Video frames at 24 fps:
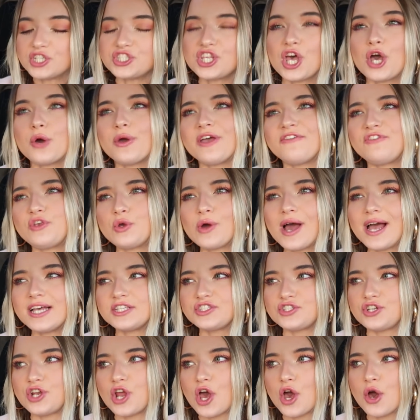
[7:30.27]
So if you
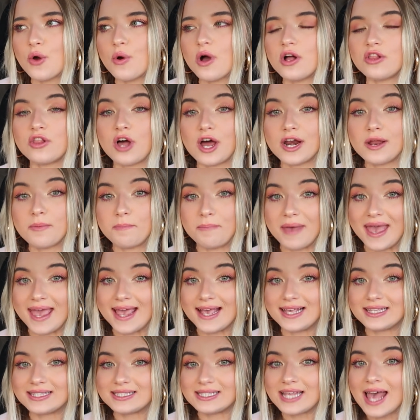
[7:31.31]
guys know, a lot of
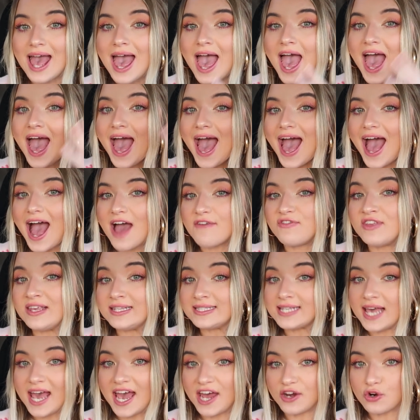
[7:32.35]
banks have
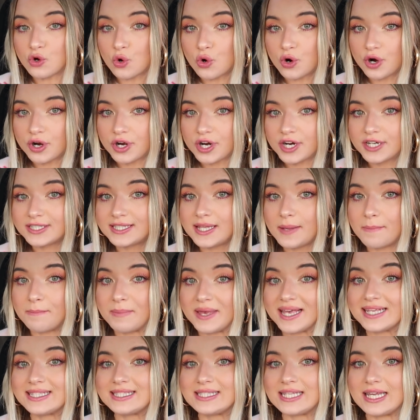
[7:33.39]
these headquarters in
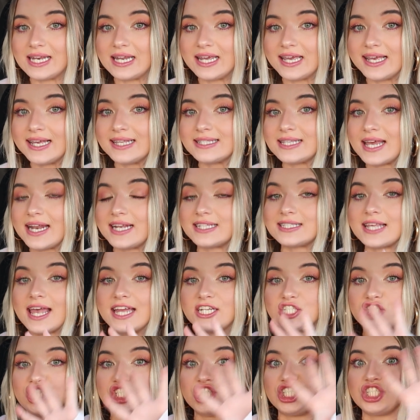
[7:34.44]
big cities and it's
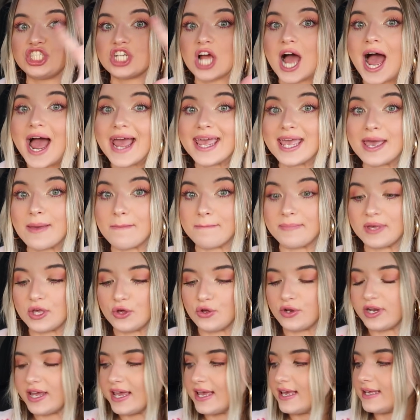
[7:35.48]
like giant
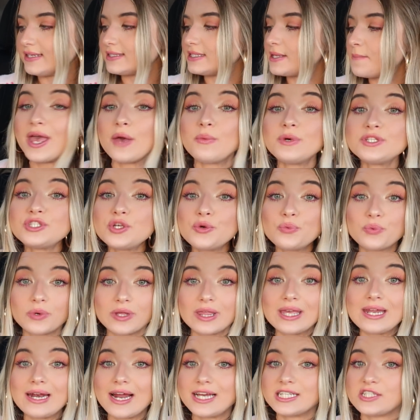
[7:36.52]
buildings. It was a
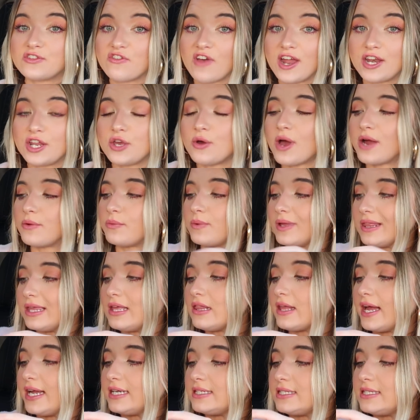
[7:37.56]
really nice venue. I really
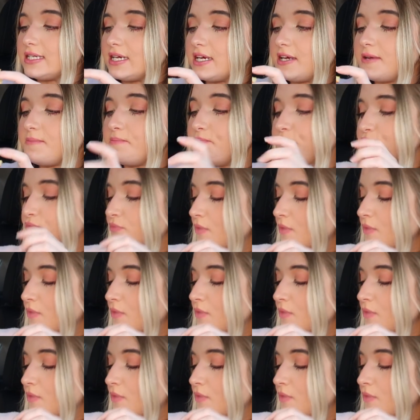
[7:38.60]
liked it.